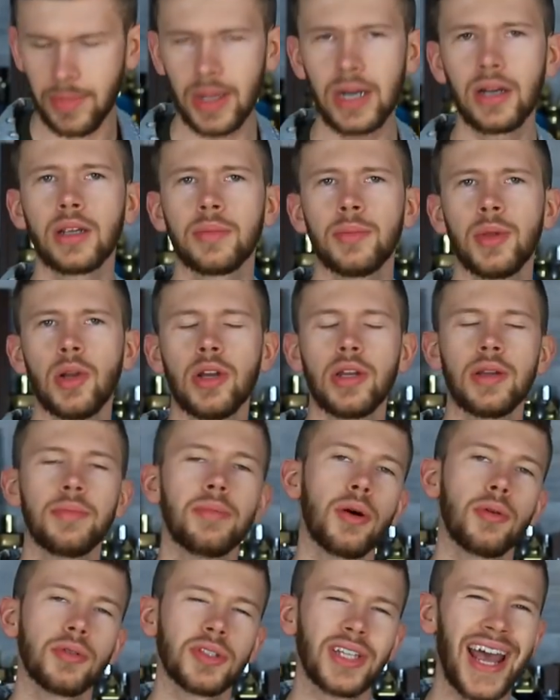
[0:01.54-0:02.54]
made a community
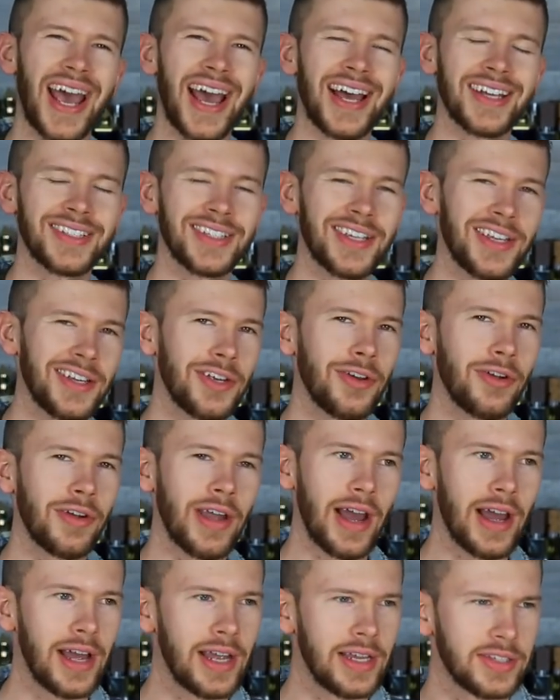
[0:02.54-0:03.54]
post asking you
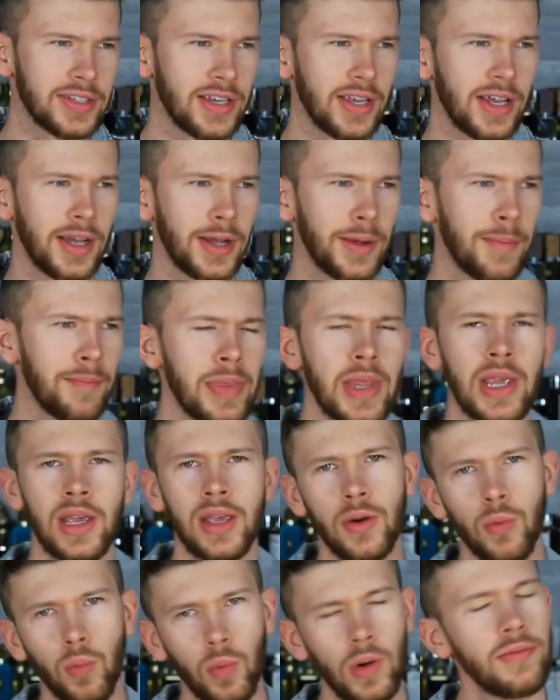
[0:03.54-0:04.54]
guys uh,
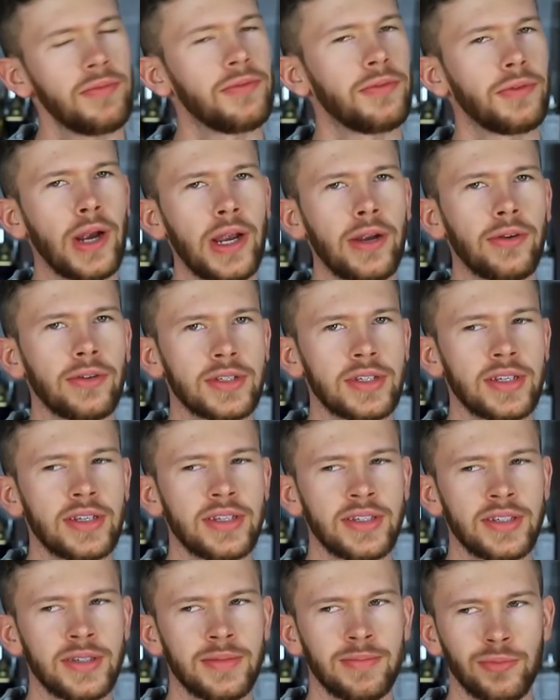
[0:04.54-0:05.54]
what
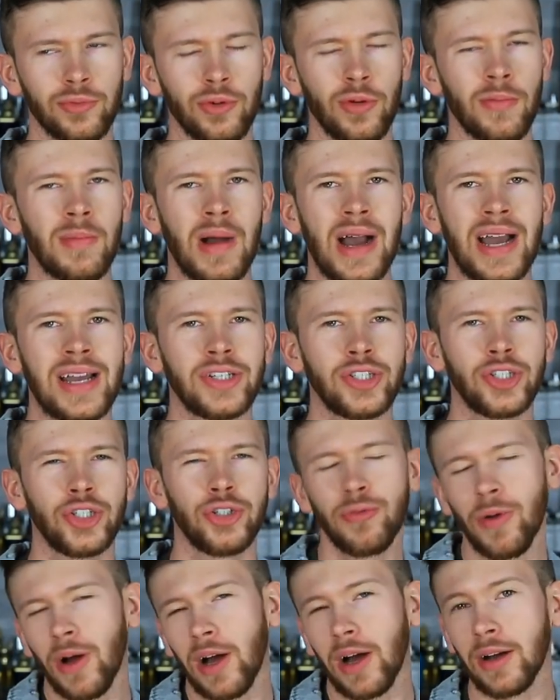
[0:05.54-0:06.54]
fragrances remind
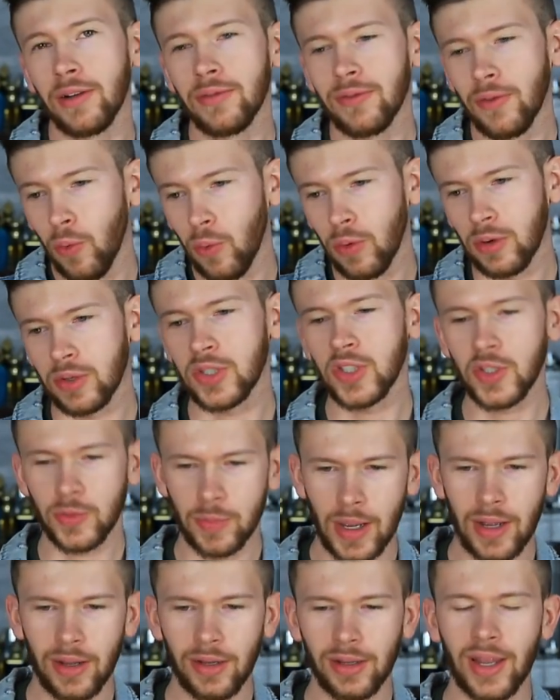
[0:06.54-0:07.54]
you of or
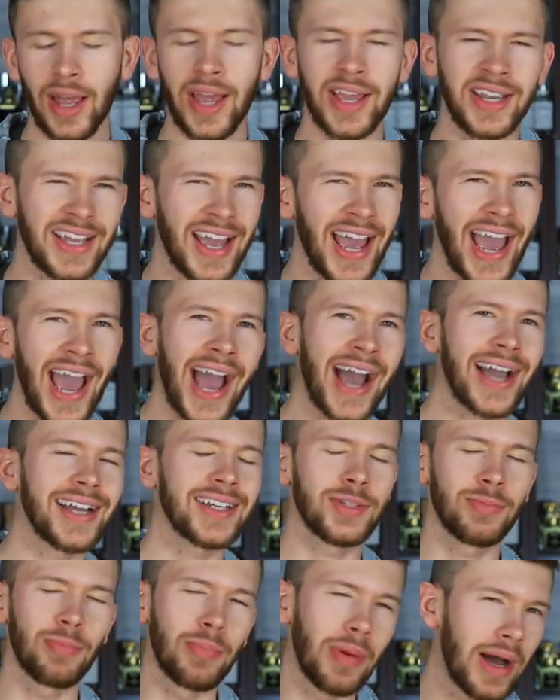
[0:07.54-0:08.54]
smell like
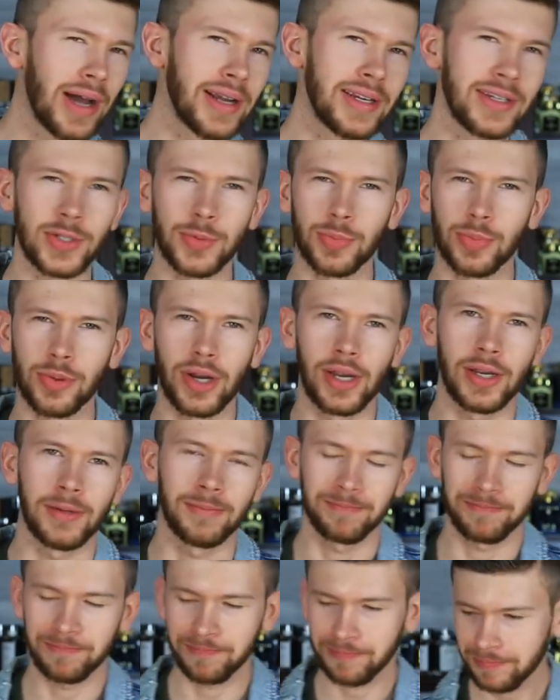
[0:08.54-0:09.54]
Axe body spray.
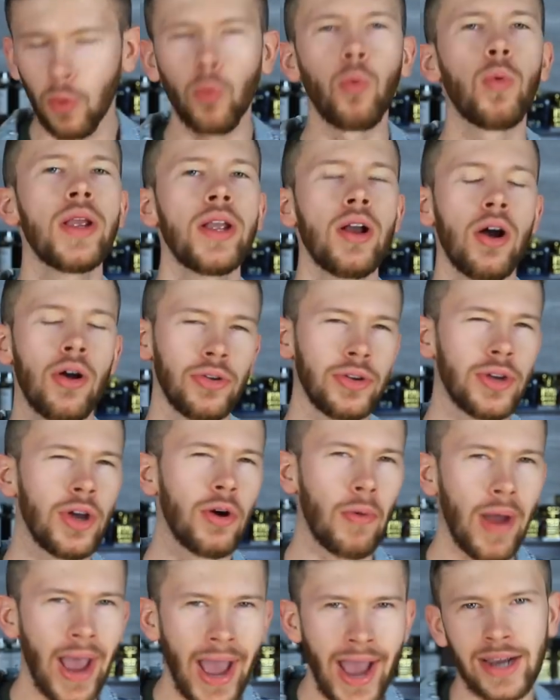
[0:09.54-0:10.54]
We all
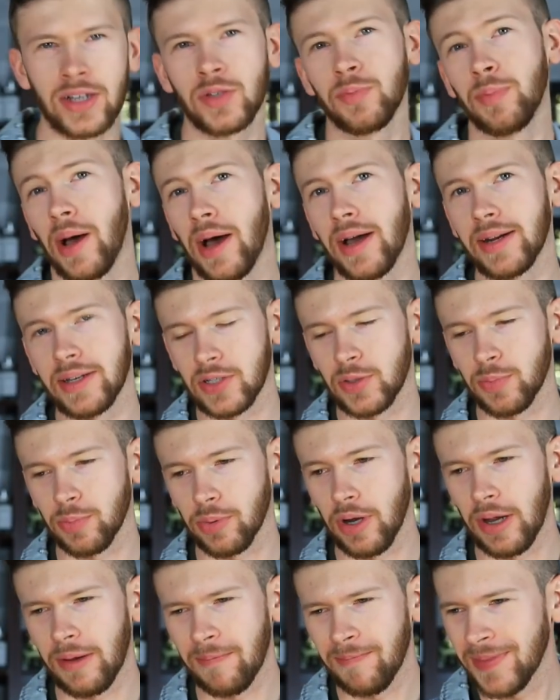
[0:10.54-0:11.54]
know Axe body
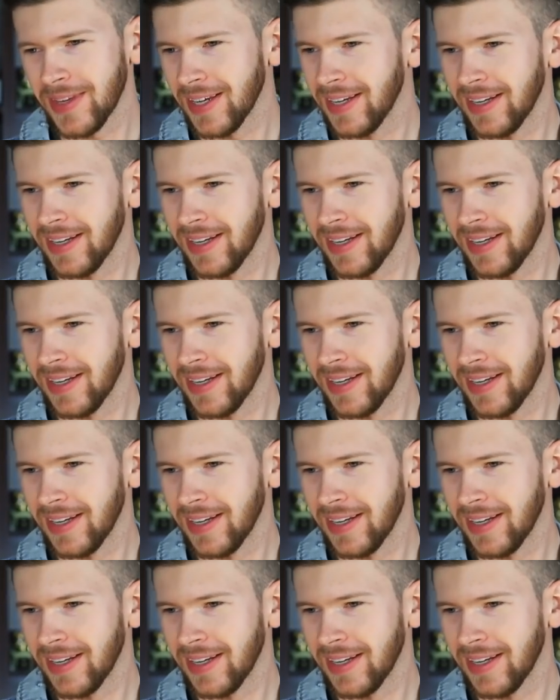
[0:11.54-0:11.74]
spray.